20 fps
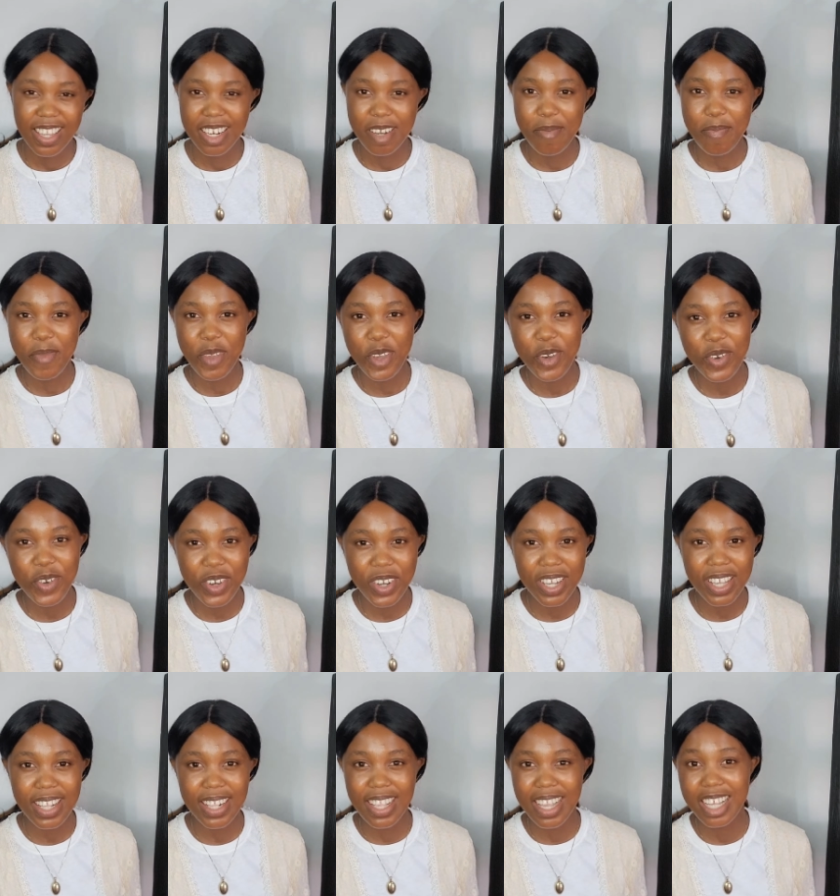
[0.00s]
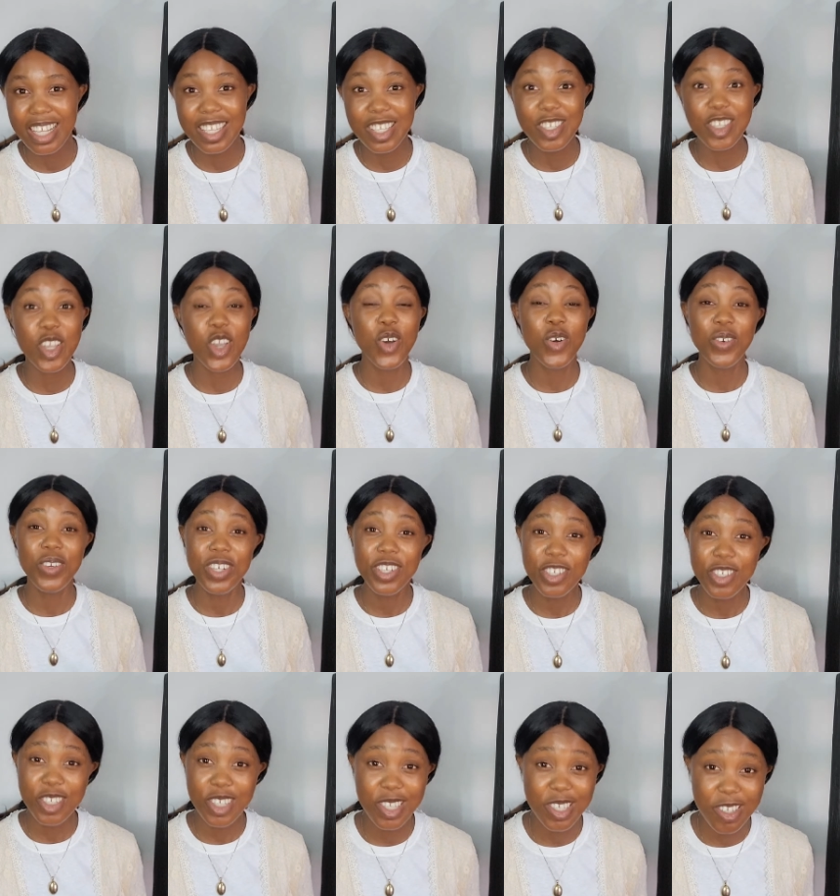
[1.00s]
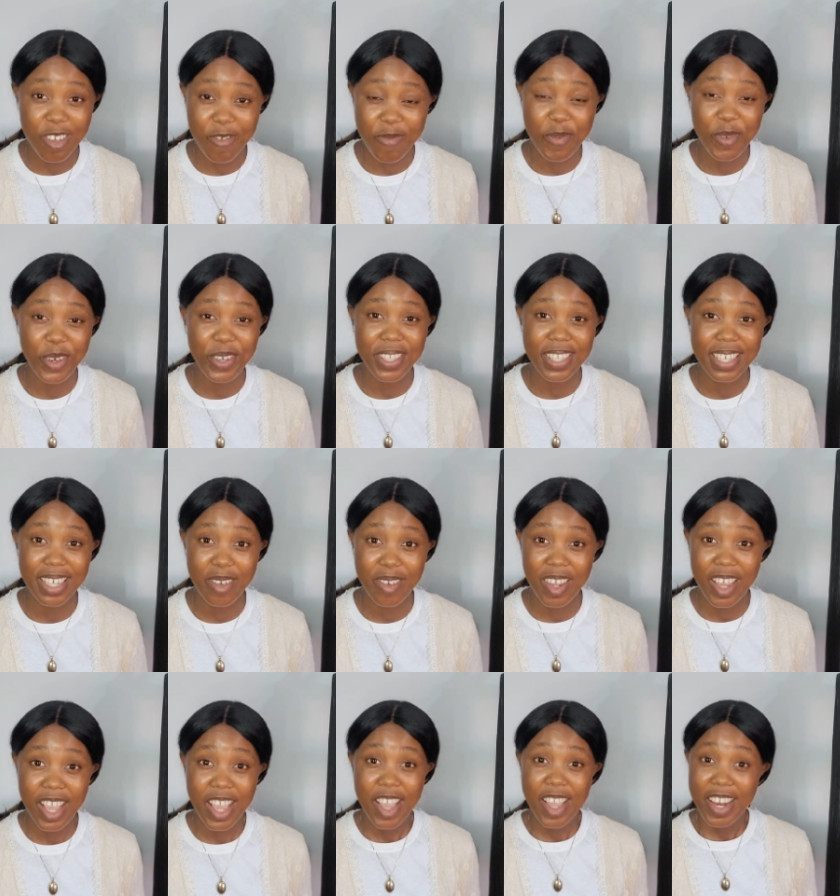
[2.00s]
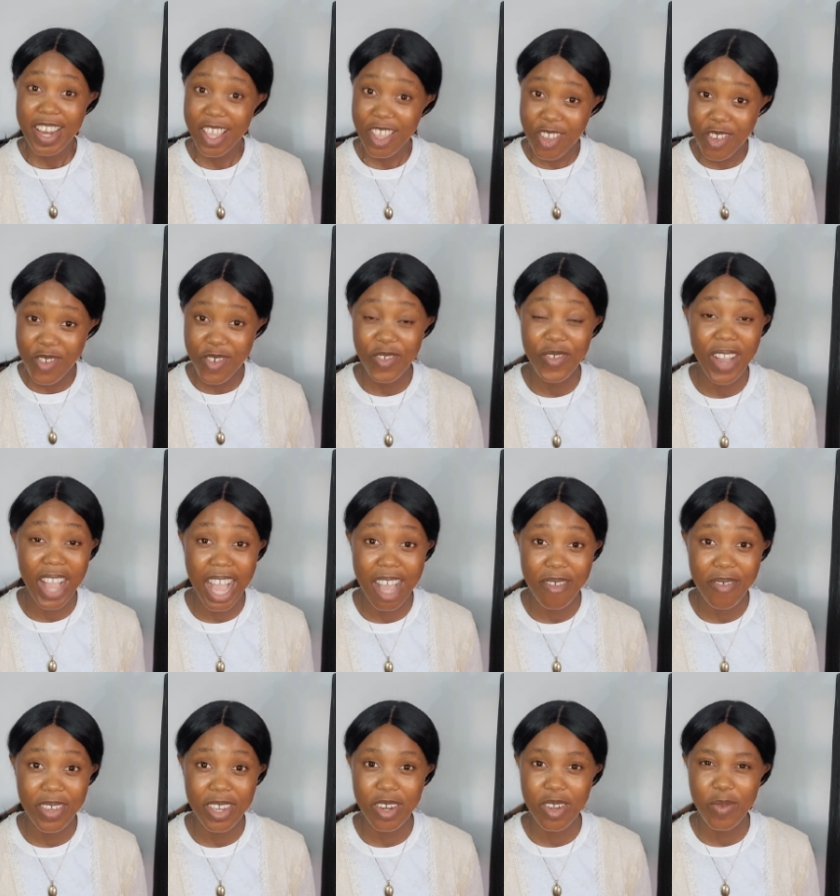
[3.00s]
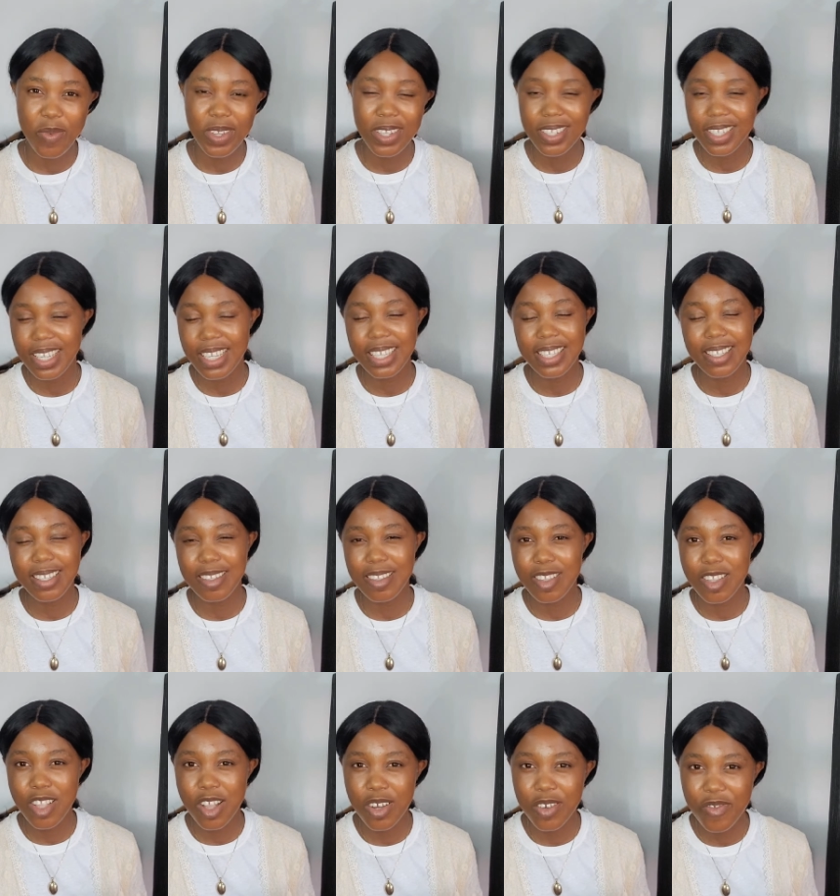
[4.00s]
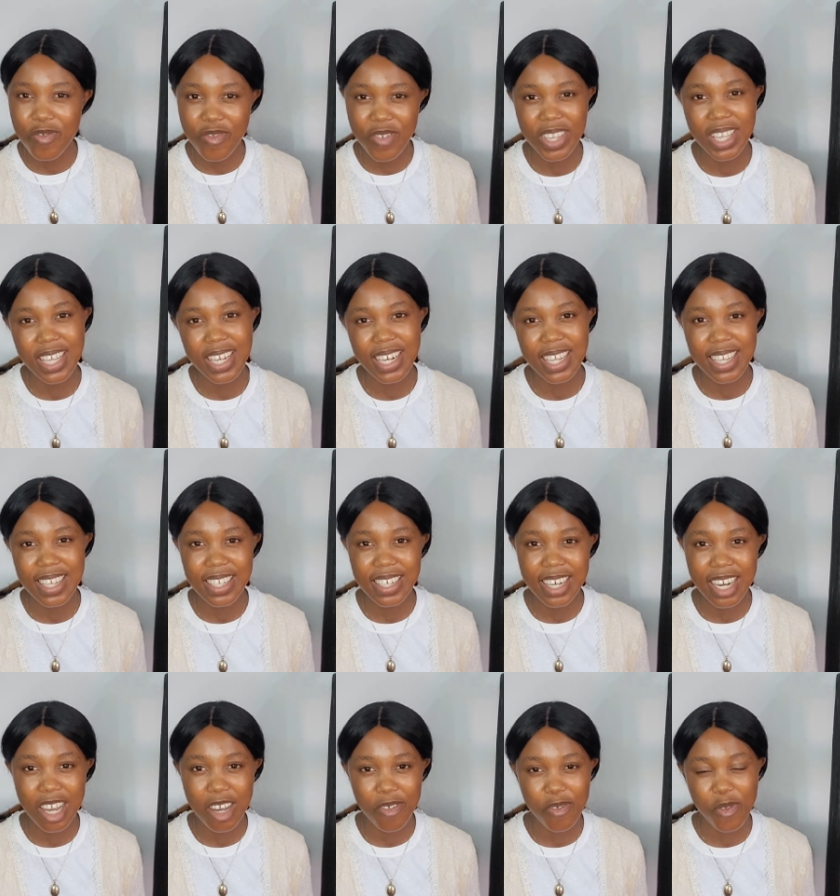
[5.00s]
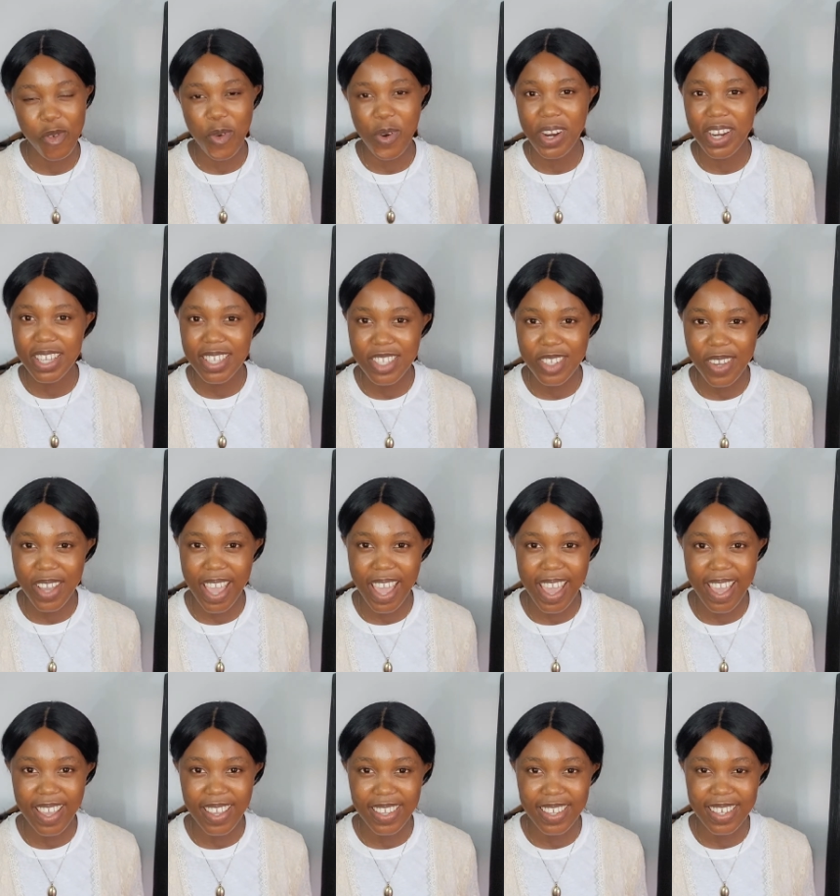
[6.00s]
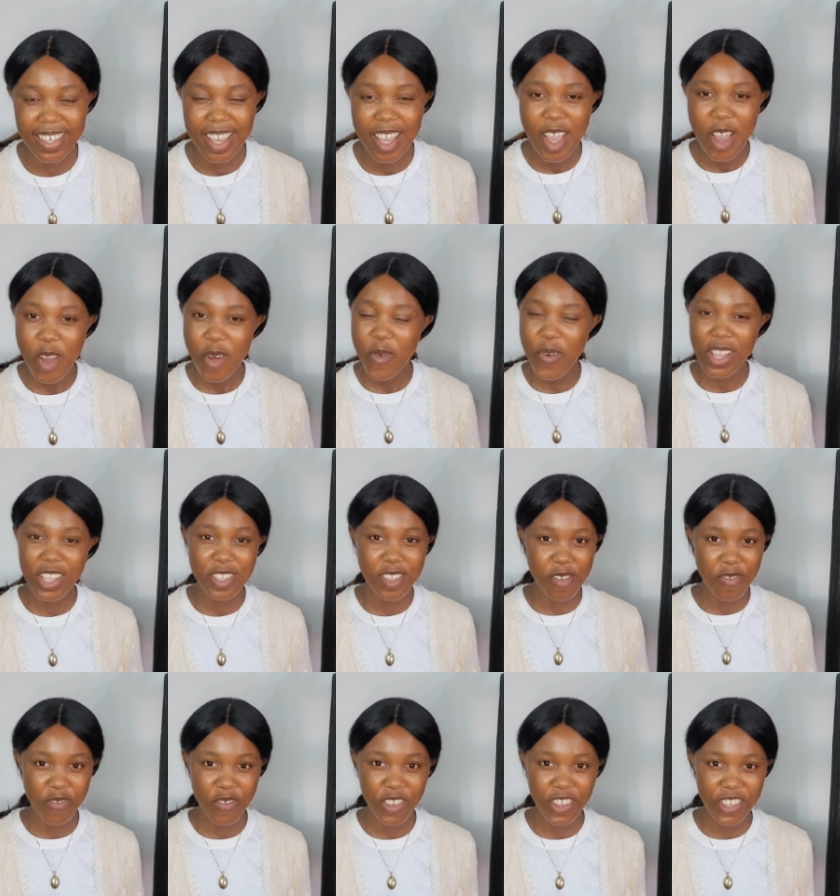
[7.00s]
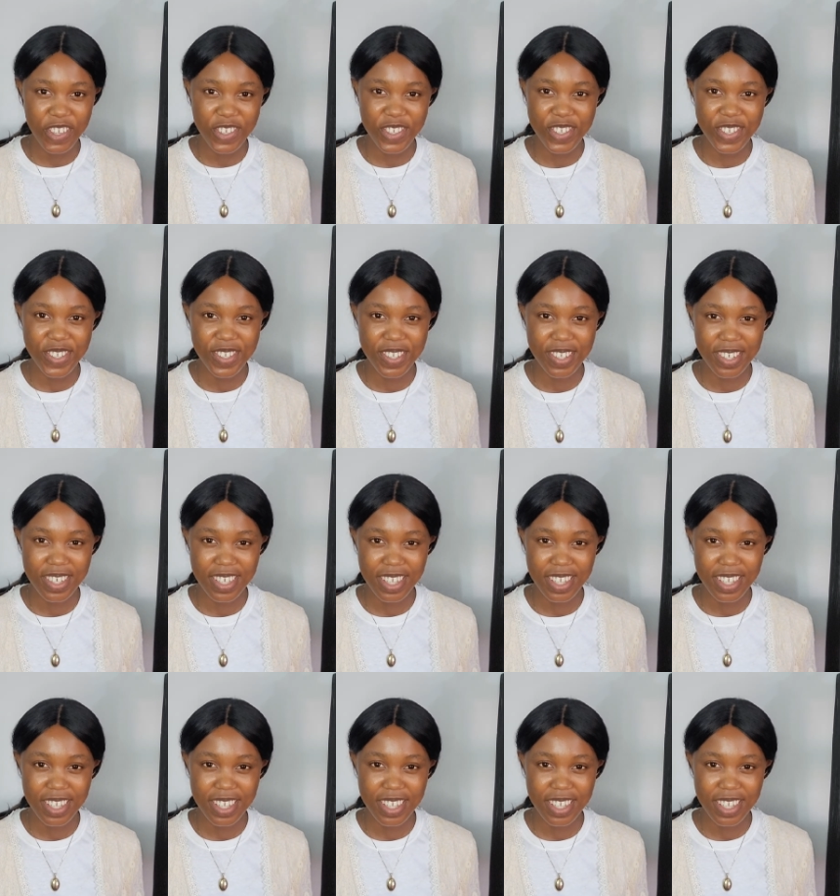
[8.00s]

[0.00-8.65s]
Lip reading: The milk there is the only source of protein that you're having, which is not really enough. Where is your egg? Where is your fish?